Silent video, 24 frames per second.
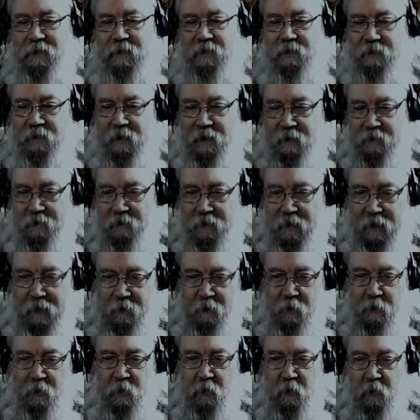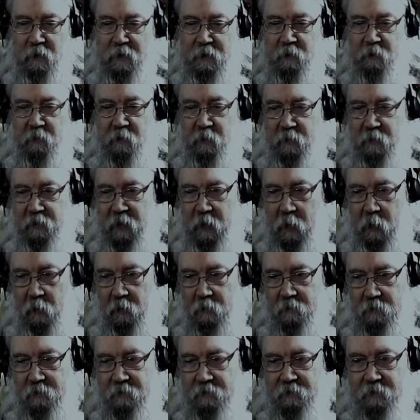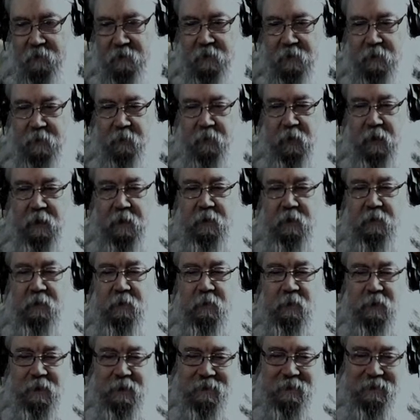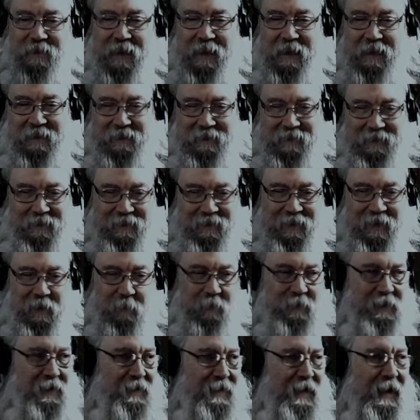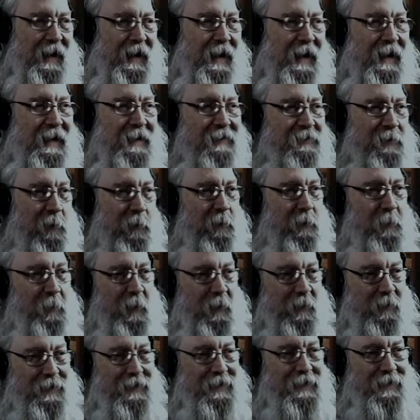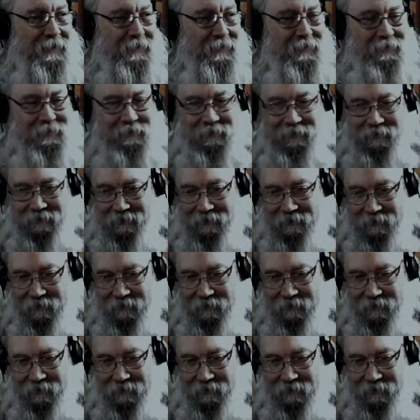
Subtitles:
She's like, I know your readers will know, but what is that? I'm like, total party kill.